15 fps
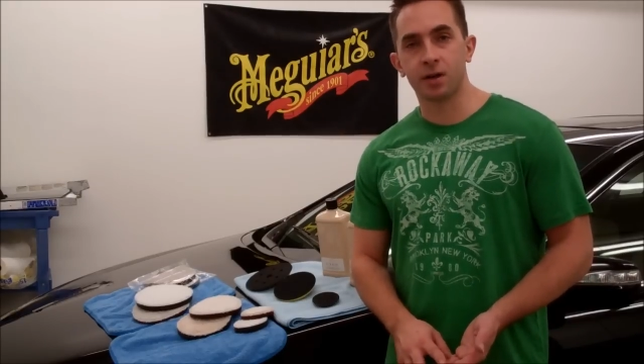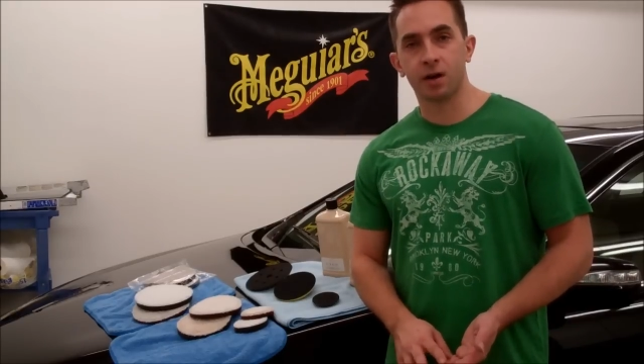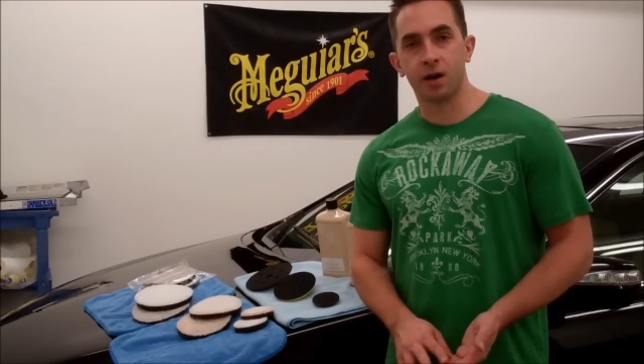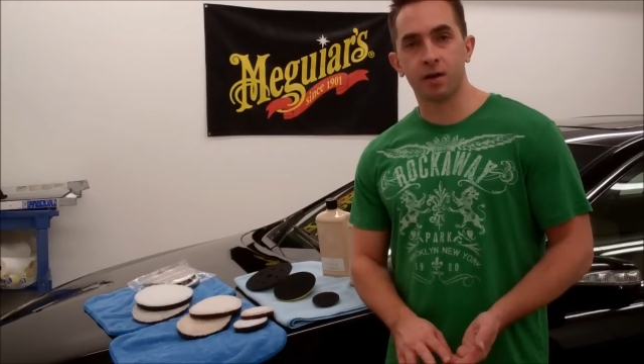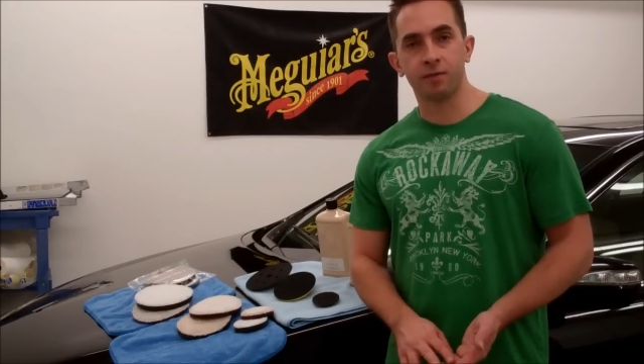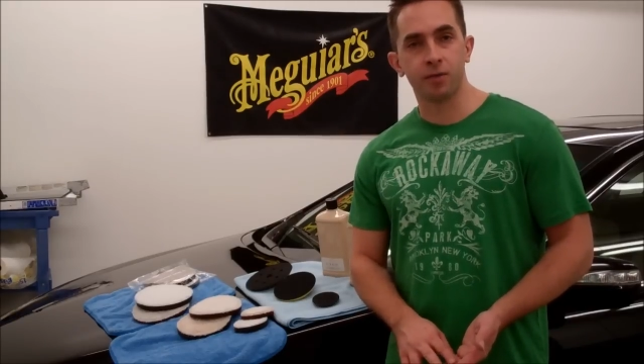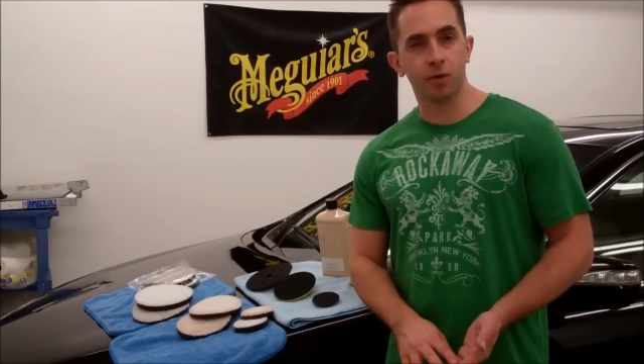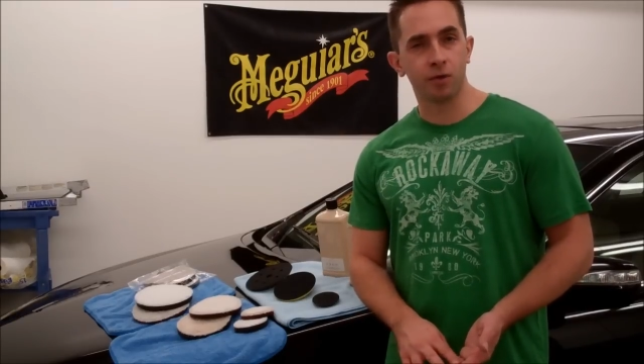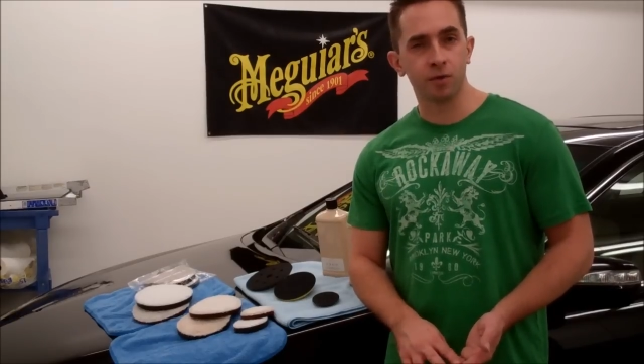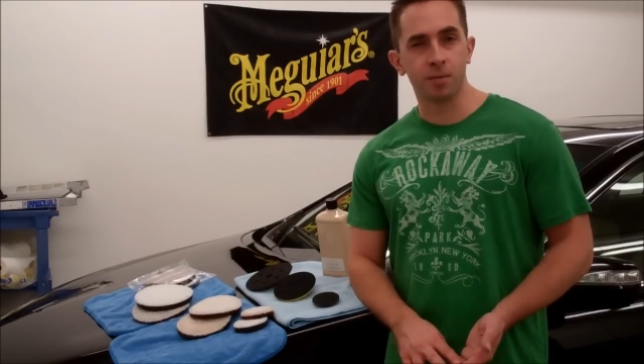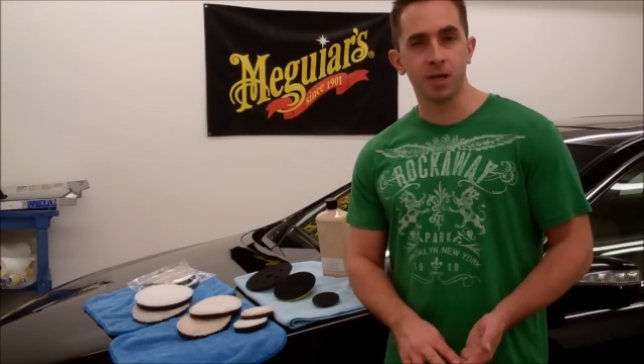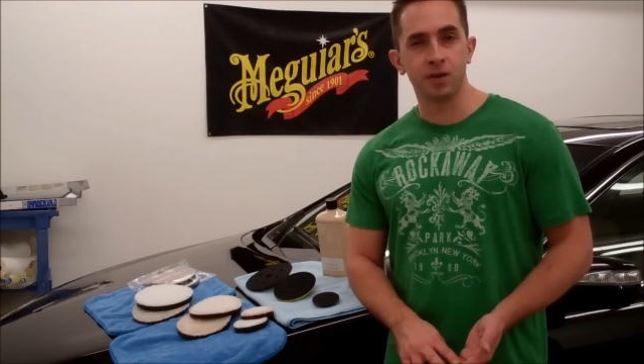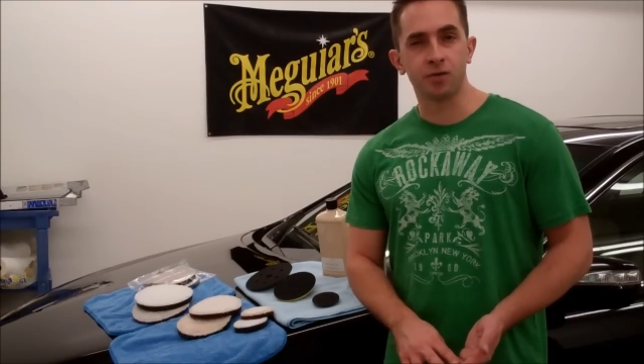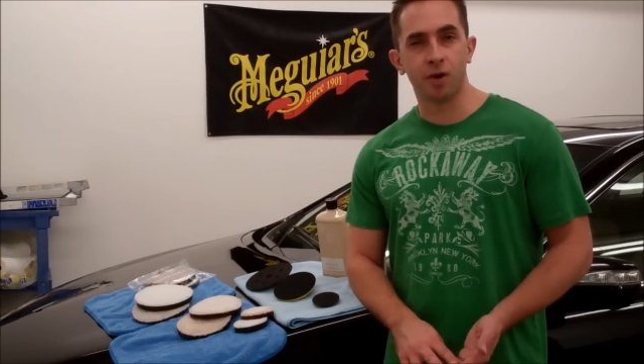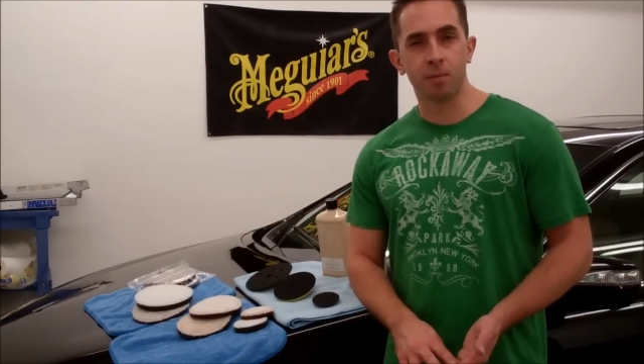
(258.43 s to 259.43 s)
I've known to
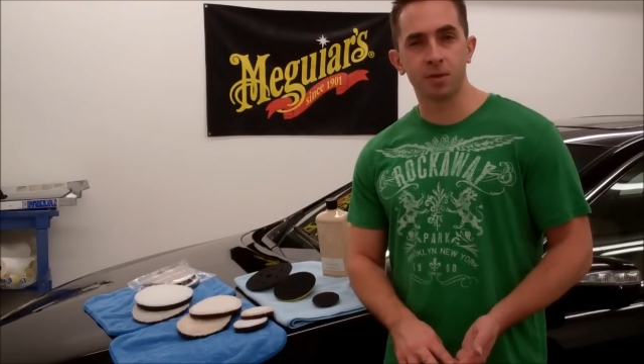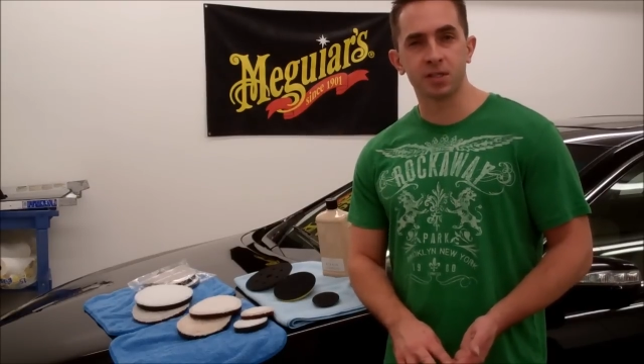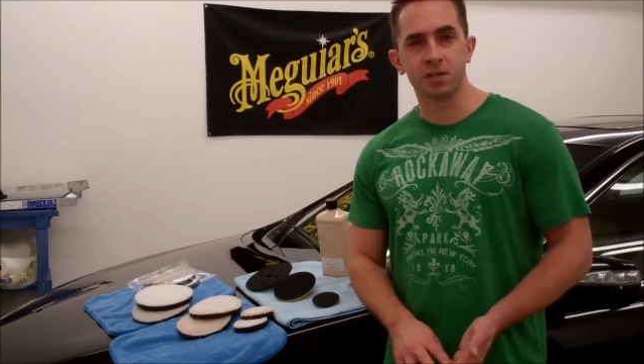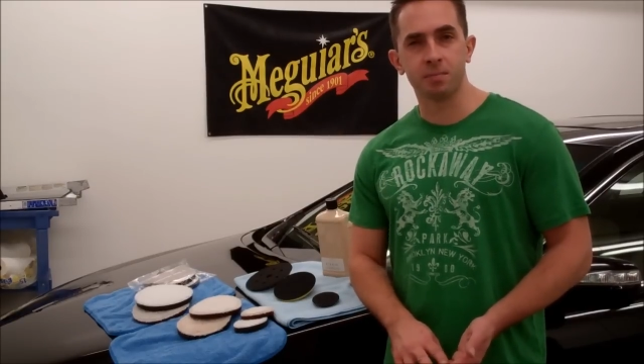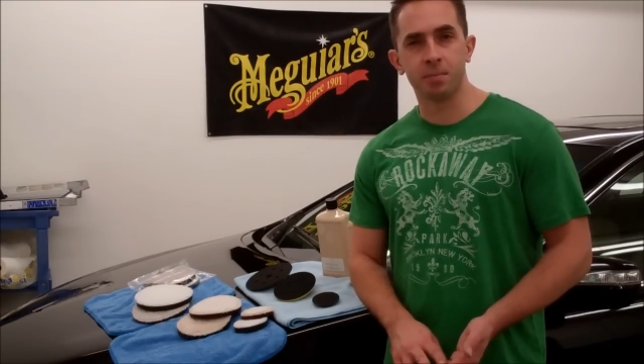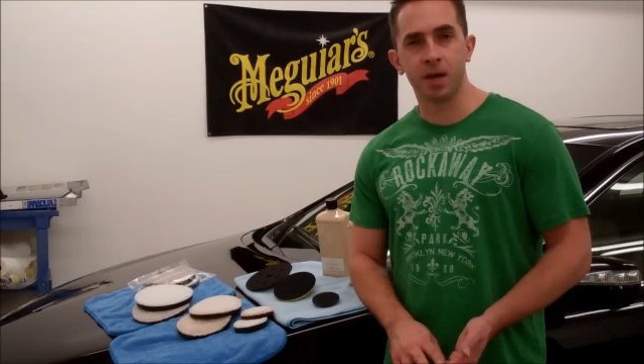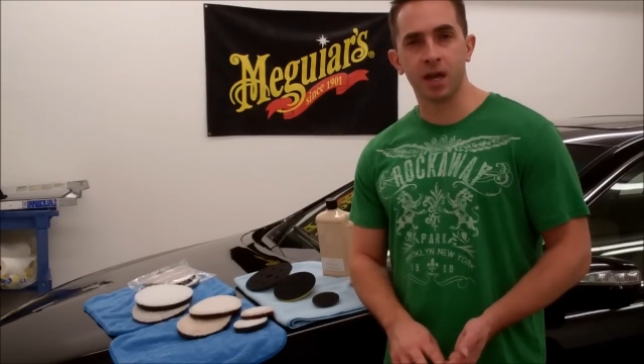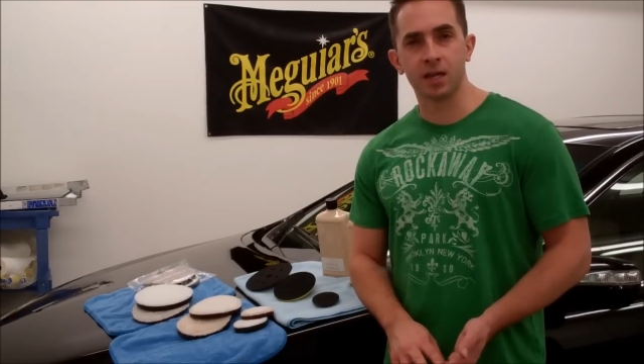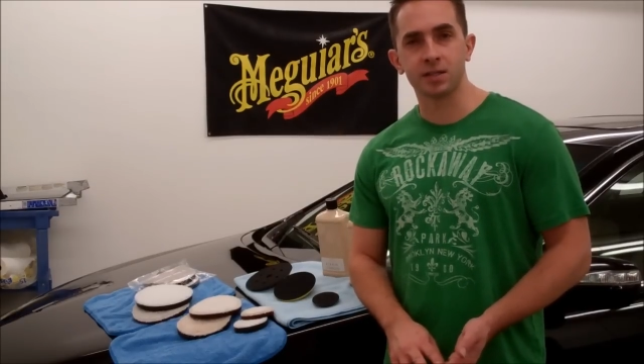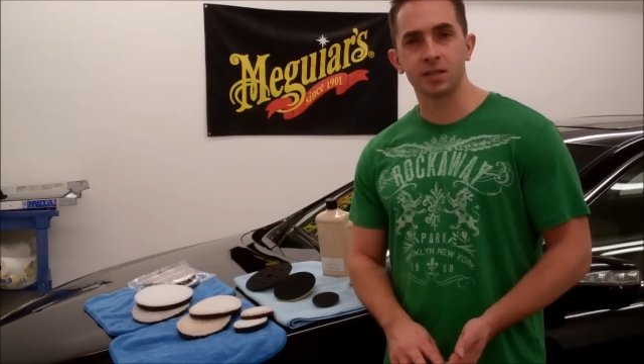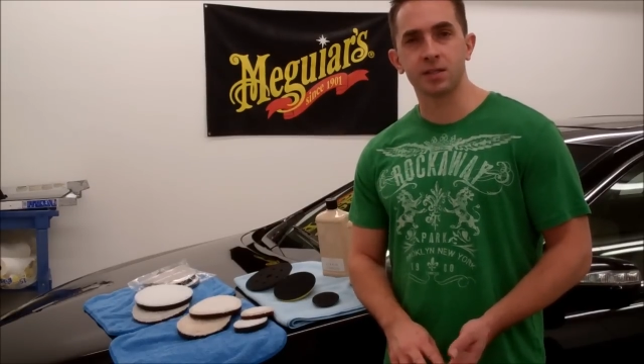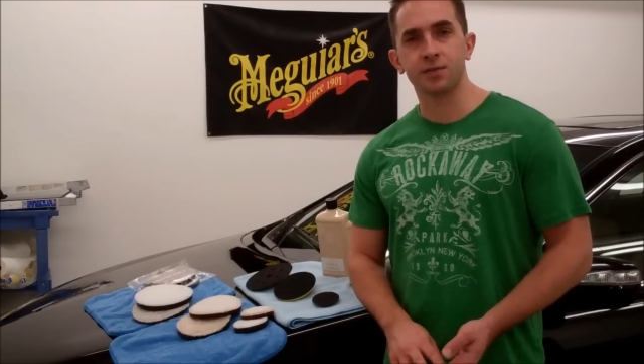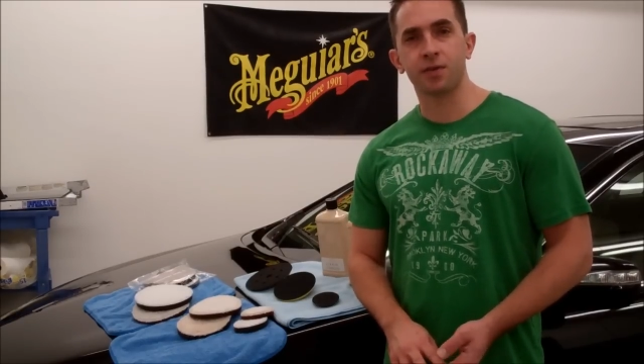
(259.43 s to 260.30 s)
be troublesome paints as